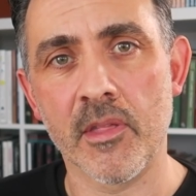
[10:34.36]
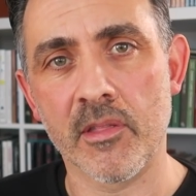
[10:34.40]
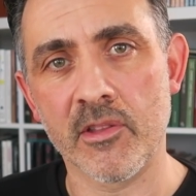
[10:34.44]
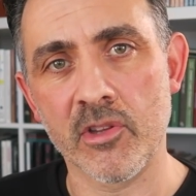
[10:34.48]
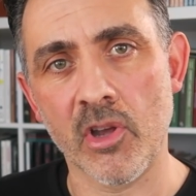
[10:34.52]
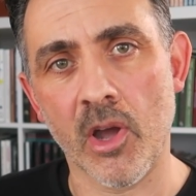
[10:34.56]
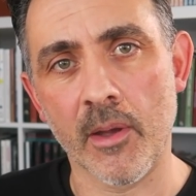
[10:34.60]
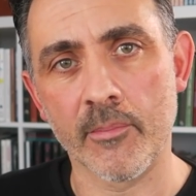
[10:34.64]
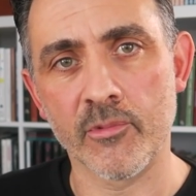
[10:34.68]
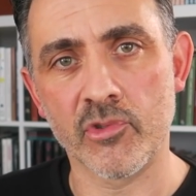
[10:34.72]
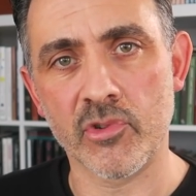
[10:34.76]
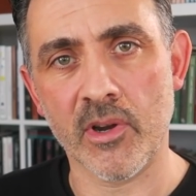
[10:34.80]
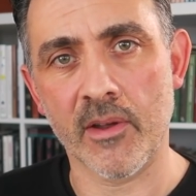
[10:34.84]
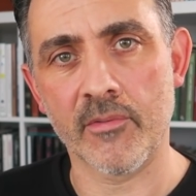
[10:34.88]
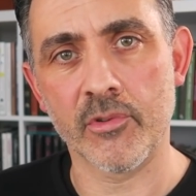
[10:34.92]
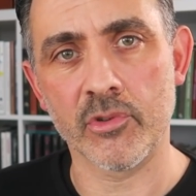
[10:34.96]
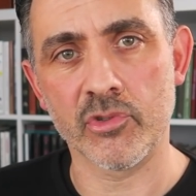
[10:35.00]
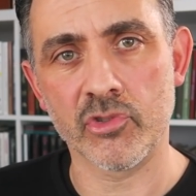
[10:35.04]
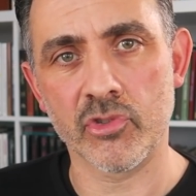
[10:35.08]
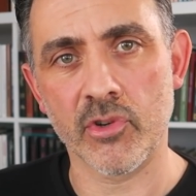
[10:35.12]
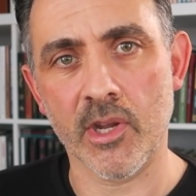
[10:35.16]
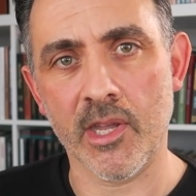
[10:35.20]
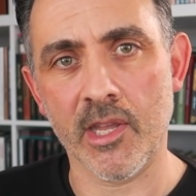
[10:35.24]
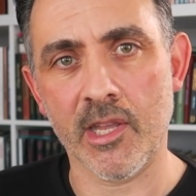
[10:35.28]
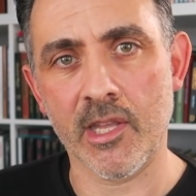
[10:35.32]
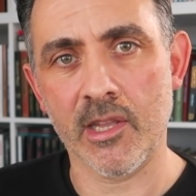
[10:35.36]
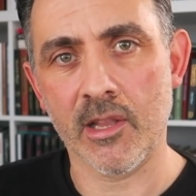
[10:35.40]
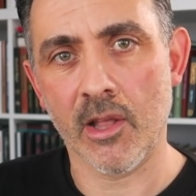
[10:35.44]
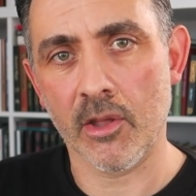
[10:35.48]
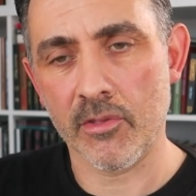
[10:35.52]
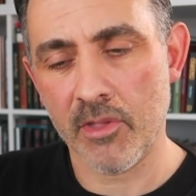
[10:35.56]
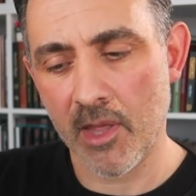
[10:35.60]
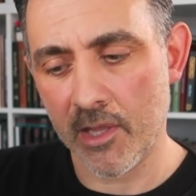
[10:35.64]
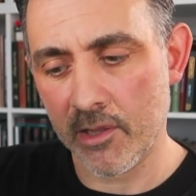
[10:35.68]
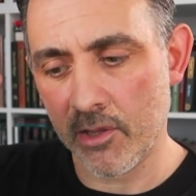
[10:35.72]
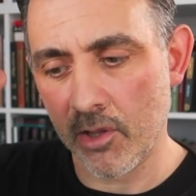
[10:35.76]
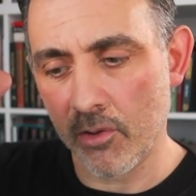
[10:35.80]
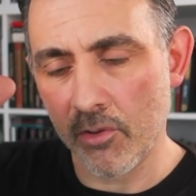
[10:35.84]
this time travel trick, you know,
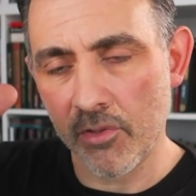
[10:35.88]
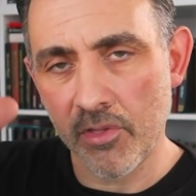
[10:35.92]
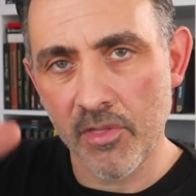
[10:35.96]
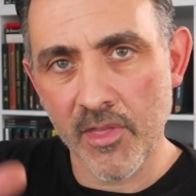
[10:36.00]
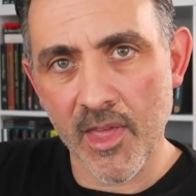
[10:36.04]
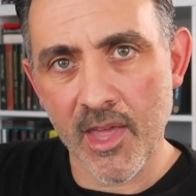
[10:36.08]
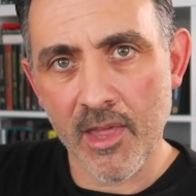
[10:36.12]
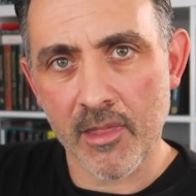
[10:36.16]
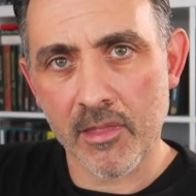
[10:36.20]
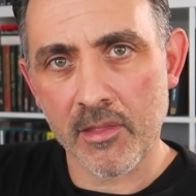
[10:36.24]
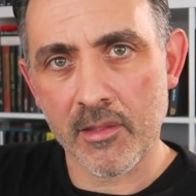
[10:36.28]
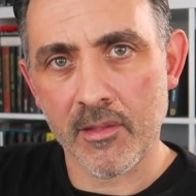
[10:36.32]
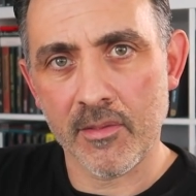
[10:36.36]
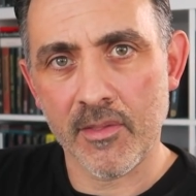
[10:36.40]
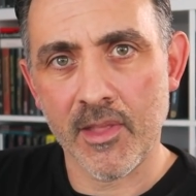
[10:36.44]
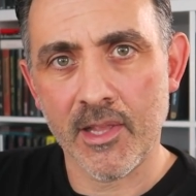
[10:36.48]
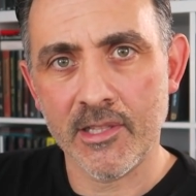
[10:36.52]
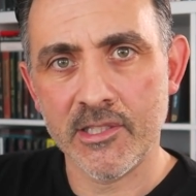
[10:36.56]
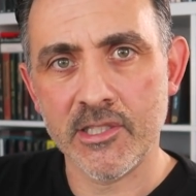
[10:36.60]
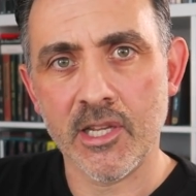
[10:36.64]
they do this and they